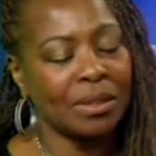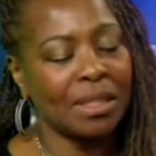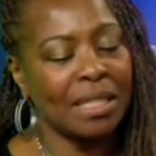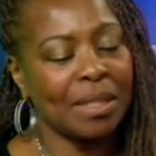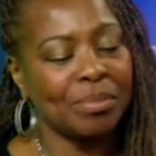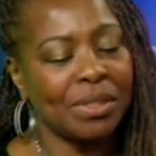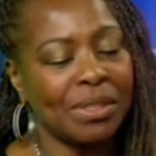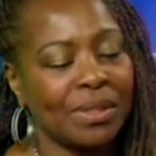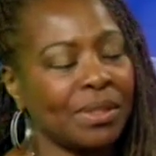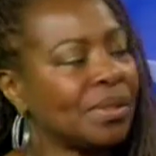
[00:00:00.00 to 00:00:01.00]
the
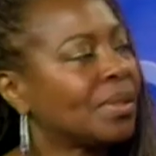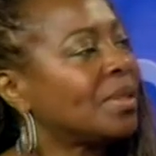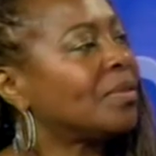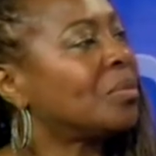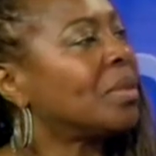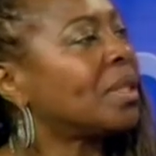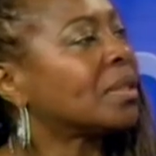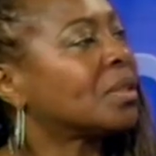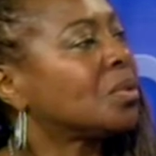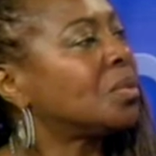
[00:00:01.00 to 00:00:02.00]
epicenter of
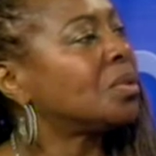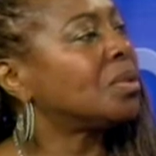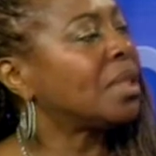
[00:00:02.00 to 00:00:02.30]
America's root